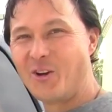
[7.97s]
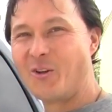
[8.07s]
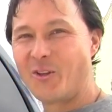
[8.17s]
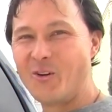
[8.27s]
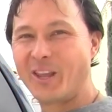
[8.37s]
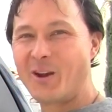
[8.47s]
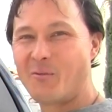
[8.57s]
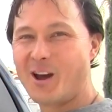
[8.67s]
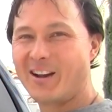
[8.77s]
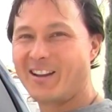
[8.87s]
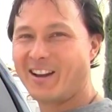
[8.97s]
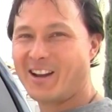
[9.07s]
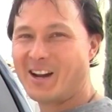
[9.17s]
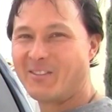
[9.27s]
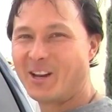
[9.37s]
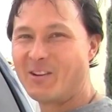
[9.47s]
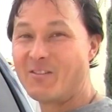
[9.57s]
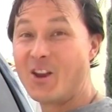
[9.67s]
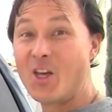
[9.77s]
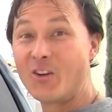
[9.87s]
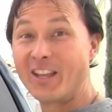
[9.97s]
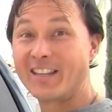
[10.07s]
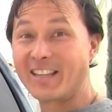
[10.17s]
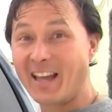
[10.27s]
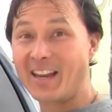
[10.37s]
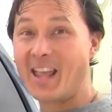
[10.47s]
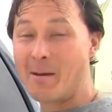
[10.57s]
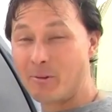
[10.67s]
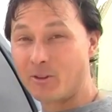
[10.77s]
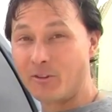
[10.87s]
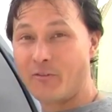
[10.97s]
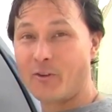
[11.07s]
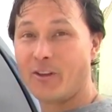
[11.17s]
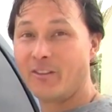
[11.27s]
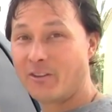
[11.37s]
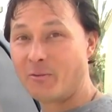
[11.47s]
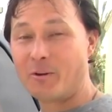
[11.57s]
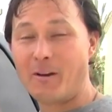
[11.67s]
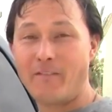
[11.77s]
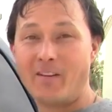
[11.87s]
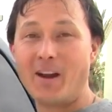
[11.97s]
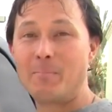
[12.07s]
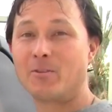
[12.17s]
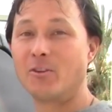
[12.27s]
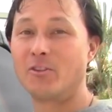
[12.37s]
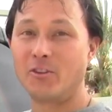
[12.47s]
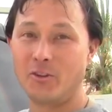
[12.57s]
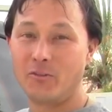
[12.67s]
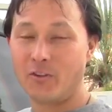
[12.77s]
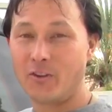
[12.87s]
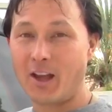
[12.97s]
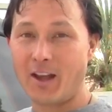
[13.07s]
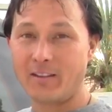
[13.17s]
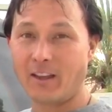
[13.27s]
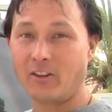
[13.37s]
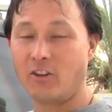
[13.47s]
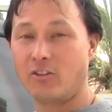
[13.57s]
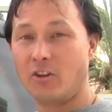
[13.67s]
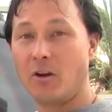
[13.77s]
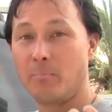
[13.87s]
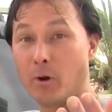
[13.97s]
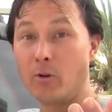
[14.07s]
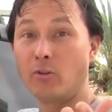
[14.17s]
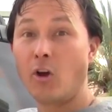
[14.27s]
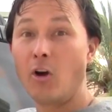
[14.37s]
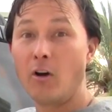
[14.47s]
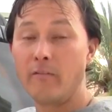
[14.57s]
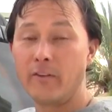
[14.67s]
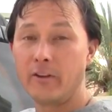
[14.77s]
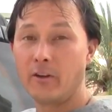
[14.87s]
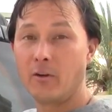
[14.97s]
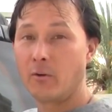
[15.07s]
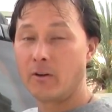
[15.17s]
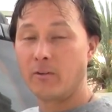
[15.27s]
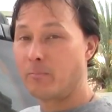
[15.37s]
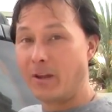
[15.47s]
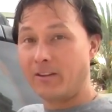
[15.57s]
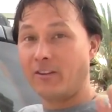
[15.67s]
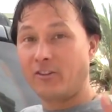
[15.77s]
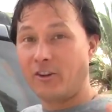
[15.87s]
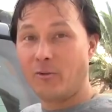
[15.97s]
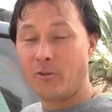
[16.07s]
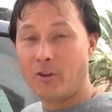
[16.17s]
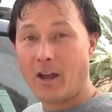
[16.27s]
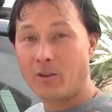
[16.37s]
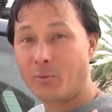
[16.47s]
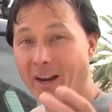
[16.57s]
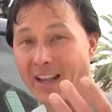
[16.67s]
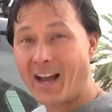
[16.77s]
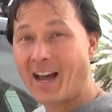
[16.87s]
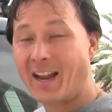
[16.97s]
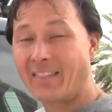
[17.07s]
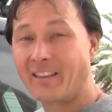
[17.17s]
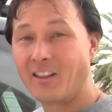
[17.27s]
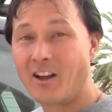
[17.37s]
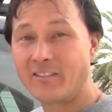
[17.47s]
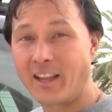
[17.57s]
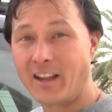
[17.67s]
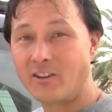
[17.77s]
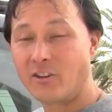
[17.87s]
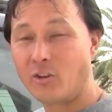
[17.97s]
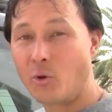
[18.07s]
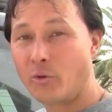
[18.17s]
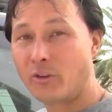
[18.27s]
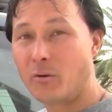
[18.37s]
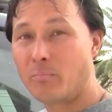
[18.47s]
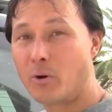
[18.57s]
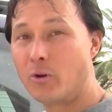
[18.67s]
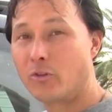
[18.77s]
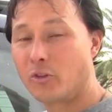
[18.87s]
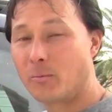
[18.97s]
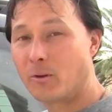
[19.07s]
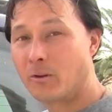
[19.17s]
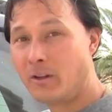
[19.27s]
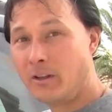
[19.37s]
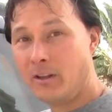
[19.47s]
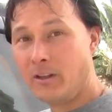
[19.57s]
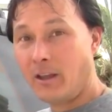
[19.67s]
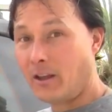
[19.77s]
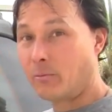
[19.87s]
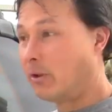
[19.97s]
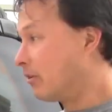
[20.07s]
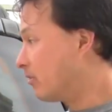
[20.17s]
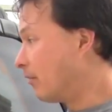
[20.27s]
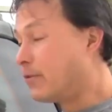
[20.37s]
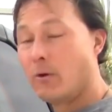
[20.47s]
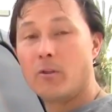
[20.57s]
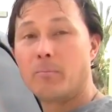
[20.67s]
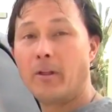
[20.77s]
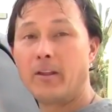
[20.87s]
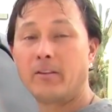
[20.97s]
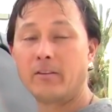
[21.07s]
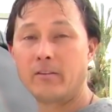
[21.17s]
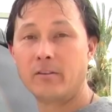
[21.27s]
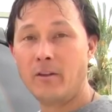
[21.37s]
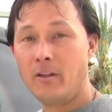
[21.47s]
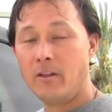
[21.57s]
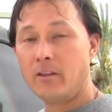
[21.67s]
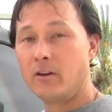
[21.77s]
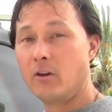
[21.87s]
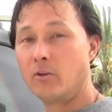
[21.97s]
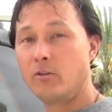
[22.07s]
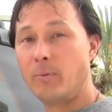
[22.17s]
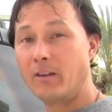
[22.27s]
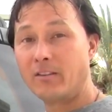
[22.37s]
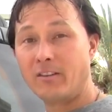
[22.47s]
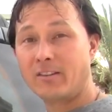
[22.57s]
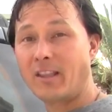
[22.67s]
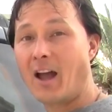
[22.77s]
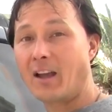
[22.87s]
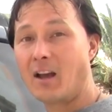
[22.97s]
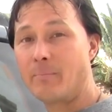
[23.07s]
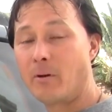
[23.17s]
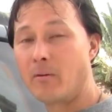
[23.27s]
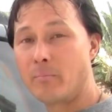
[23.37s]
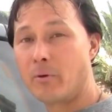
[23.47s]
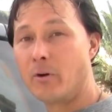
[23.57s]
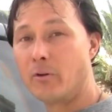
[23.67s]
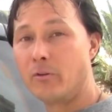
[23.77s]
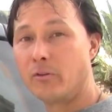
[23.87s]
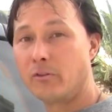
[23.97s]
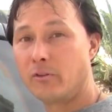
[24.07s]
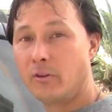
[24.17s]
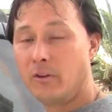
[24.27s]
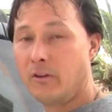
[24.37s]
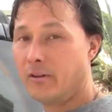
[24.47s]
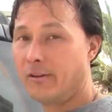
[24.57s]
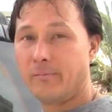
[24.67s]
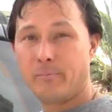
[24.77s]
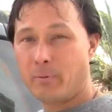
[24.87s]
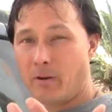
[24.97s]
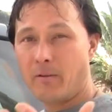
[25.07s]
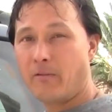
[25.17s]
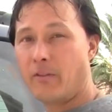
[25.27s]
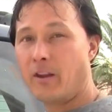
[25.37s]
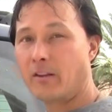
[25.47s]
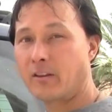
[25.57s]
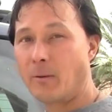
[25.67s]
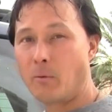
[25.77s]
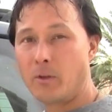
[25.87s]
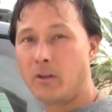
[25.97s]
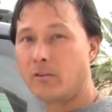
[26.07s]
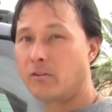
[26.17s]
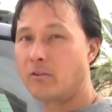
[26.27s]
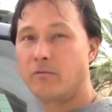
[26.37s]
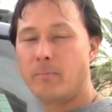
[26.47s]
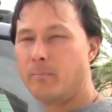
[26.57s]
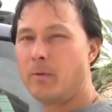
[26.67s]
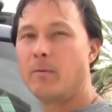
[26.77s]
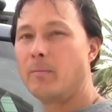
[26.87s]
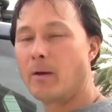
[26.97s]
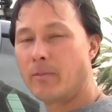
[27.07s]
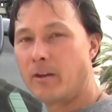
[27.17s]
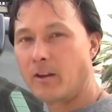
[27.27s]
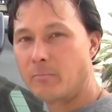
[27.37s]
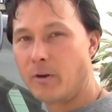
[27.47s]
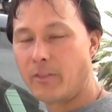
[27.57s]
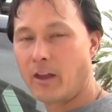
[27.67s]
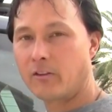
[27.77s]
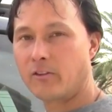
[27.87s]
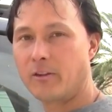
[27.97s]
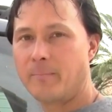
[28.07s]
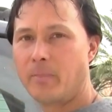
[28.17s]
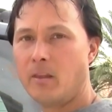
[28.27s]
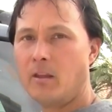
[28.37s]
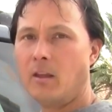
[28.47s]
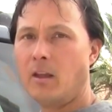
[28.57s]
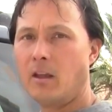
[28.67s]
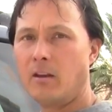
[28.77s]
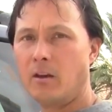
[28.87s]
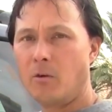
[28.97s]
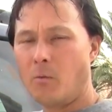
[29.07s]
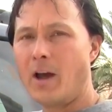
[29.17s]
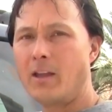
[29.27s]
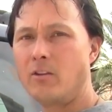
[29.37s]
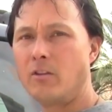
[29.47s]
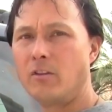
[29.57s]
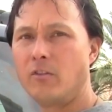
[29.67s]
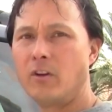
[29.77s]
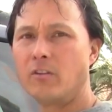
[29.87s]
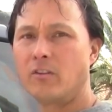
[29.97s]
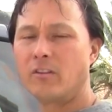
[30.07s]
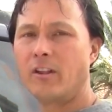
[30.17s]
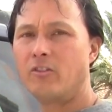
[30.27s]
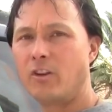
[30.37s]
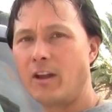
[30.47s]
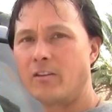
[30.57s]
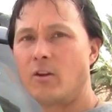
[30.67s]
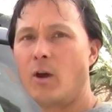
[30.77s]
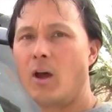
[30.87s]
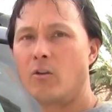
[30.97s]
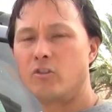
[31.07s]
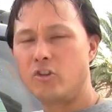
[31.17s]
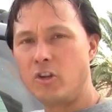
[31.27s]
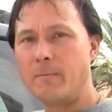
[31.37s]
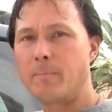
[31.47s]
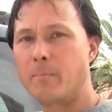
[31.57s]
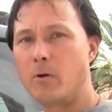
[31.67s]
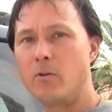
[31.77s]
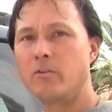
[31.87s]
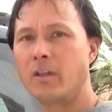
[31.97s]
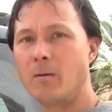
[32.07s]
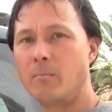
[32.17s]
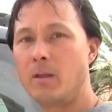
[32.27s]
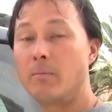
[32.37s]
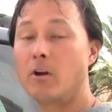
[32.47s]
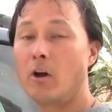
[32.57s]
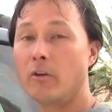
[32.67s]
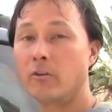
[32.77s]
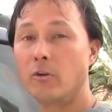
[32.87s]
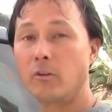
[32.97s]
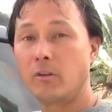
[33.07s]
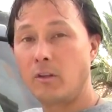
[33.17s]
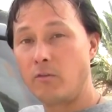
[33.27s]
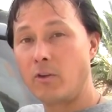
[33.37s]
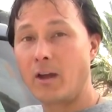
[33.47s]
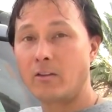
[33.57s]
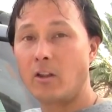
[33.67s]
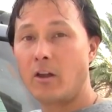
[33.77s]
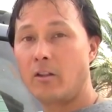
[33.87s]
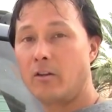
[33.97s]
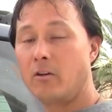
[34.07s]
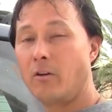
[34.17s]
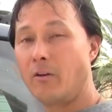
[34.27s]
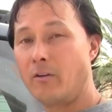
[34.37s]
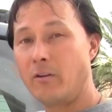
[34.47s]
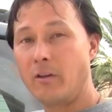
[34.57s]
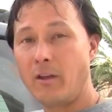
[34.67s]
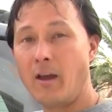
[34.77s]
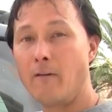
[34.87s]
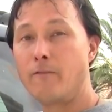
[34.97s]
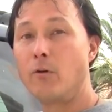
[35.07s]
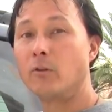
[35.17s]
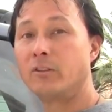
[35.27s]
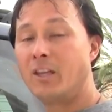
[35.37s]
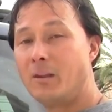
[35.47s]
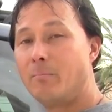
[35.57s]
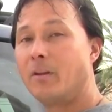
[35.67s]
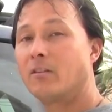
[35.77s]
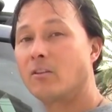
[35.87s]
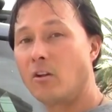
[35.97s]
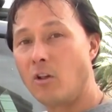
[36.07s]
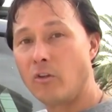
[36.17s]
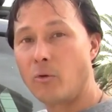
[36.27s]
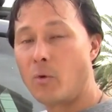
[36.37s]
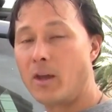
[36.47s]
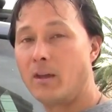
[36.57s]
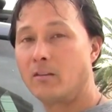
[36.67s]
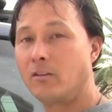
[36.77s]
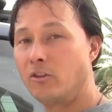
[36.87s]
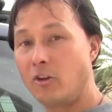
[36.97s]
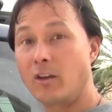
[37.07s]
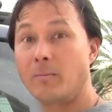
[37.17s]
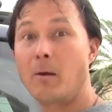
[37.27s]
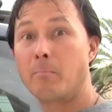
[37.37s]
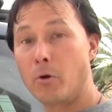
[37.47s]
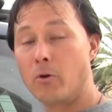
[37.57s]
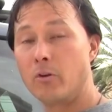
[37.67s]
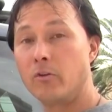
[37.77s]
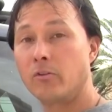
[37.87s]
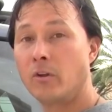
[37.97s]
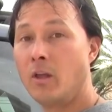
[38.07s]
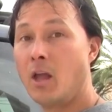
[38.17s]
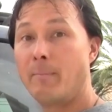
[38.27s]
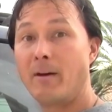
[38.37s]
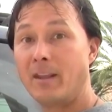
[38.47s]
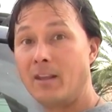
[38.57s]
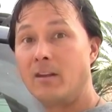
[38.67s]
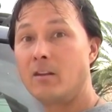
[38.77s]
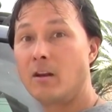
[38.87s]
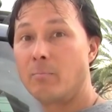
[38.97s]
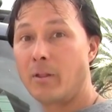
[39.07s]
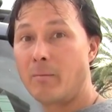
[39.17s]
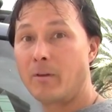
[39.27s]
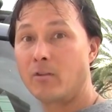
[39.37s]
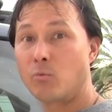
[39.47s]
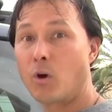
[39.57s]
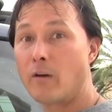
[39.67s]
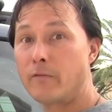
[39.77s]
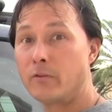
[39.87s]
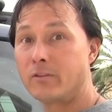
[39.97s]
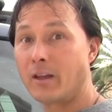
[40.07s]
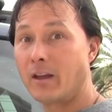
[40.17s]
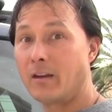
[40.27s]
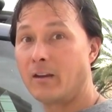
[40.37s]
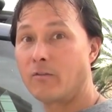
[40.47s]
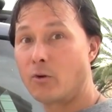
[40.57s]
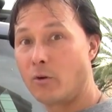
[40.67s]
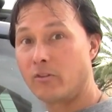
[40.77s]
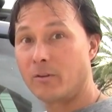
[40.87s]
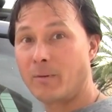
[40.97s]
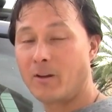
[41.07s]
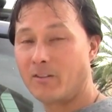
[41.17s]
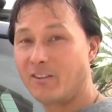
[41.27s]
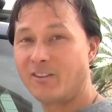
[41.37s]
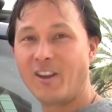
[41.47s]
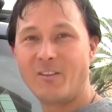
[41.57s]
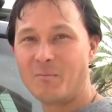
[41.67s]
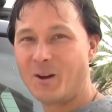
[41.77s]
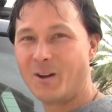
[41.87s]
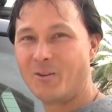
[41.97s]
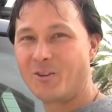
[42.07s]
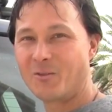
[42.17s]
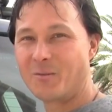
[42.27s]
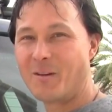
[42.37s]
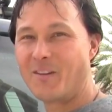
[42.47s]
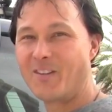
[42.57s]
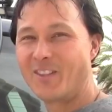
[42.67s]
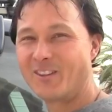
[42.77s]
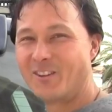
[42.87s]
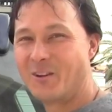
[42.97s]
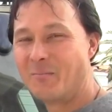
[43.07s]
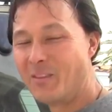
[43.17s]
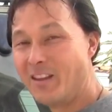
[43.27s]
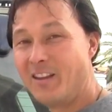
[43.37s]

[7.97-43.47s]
Kohler with O K raw dot com. Today we have another exciting episode for you, and this is one of my favorite episodes to do for you guys. Actually, it's a produce haul video where I'm just basically sharing with you guys what I got at the Los Angeles Wholesale Produce Terminal, as well as a few other places, you know, to basically stock up on produce, uh, probably for the next couple weeks or maybe about the next month actually. And uh, why I do these videos is to let you guys know how cheap produce can be, but also give you guys a lot of little helpful tidbits along the way to teach you guys about produce, about eating a plant-based raw foods diet, and of course about saving money, which is one of my favorite things to do.